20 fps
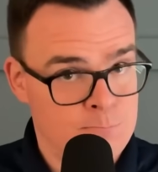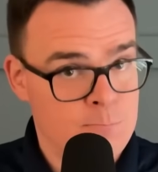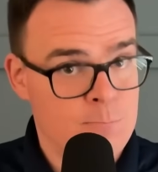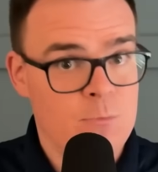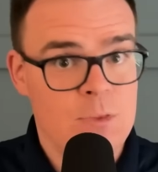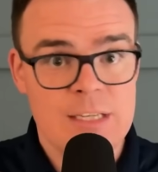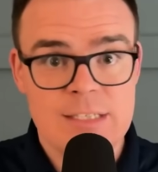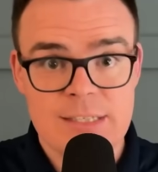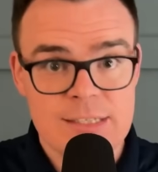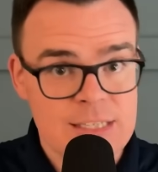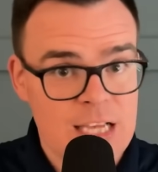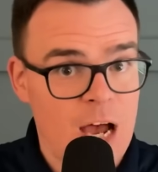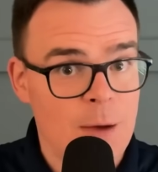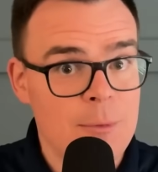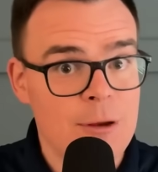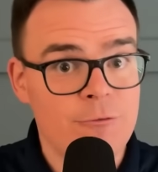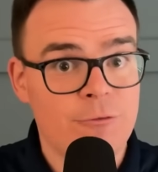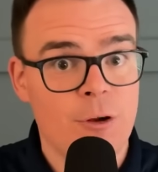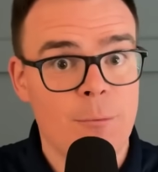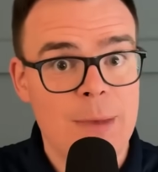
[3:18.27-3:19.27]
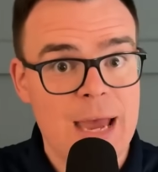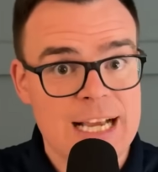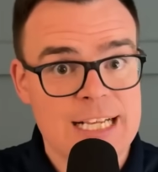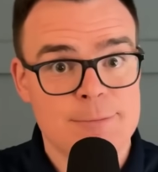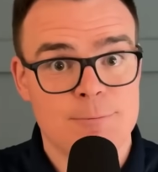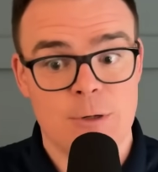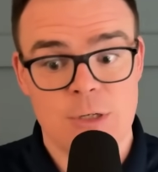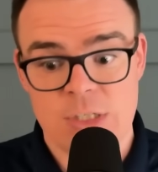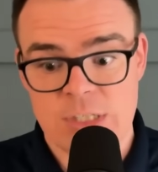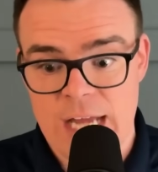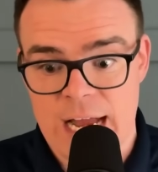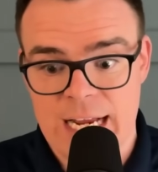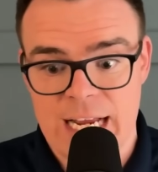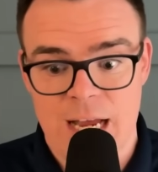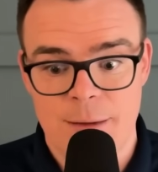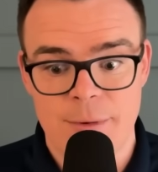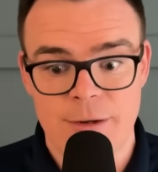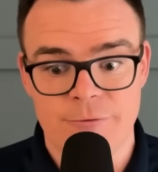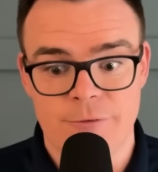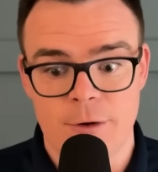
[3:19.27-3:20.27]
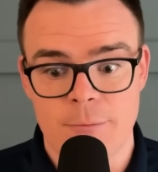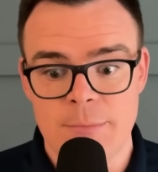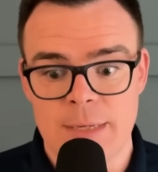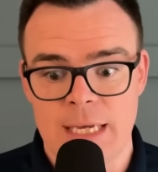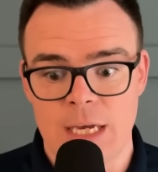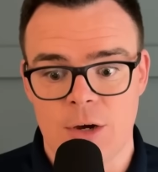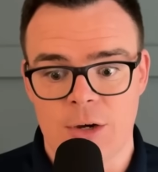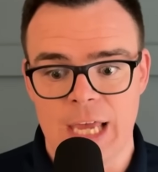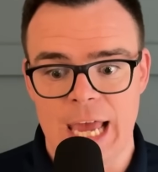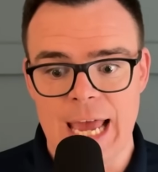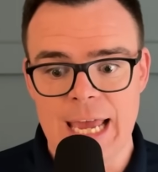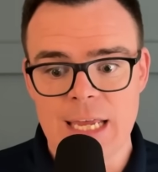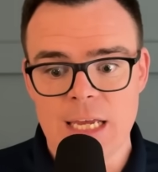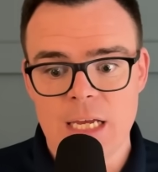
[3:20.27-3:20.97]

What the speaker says: This is coming from experts, not coming from me, okay?